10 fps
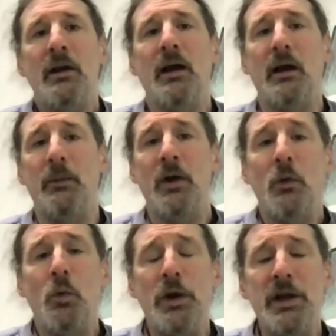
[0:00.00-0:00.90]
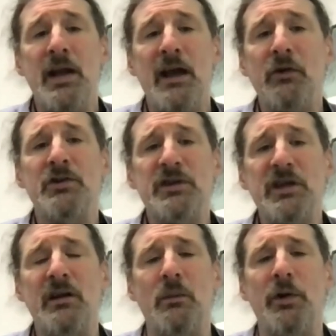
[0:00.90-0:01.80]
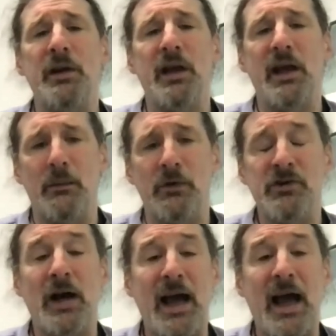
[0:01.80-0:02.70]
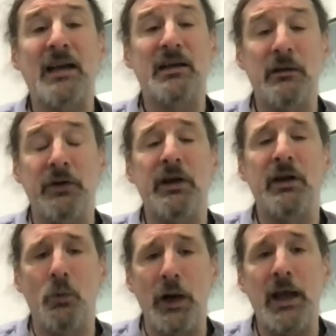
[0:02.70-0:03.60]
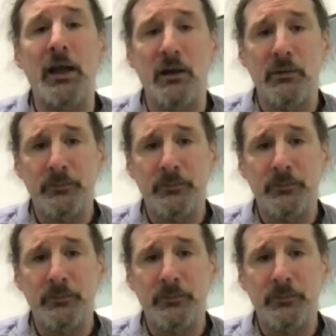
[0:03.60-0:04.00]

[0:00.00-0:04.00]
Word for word: Um, we never see them when the animals are actively awake,